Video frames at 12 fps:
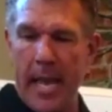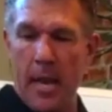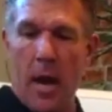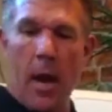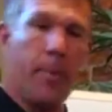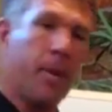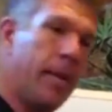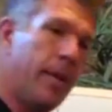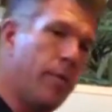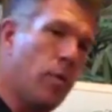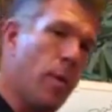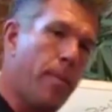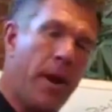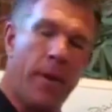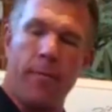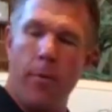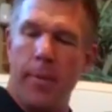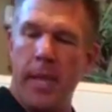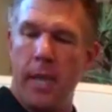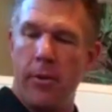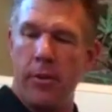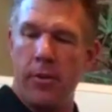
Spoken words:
and I'm going to give you a repair formula here in a